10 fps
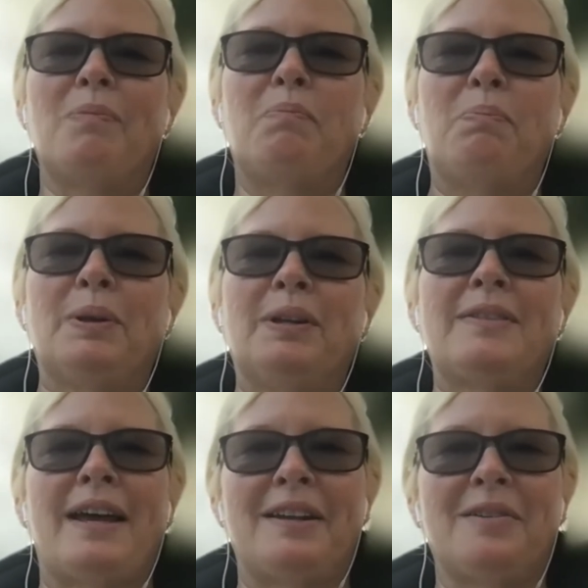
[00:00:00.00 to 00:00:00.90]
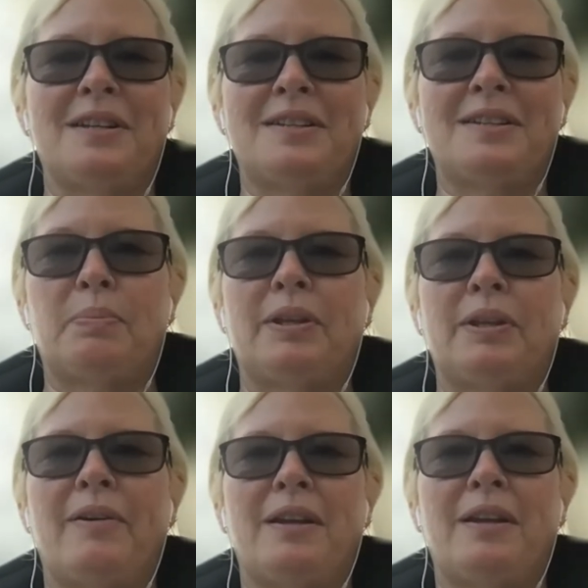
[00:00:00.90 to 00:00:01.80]
building that
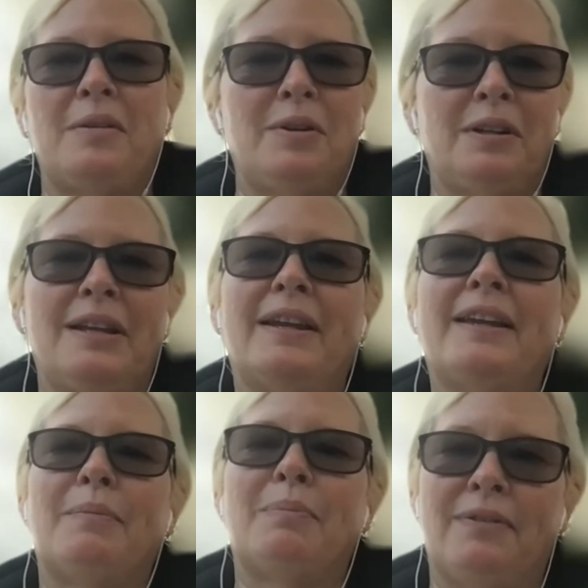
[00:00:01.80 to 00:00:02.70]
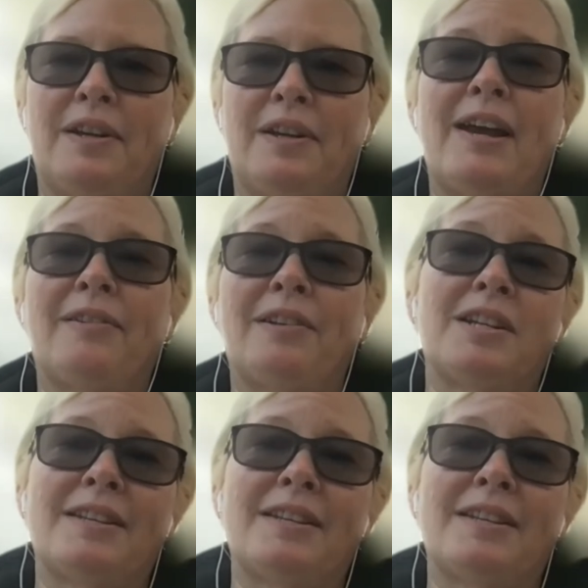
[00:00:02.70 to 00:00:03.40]
interdisciplinary community can be very challenging.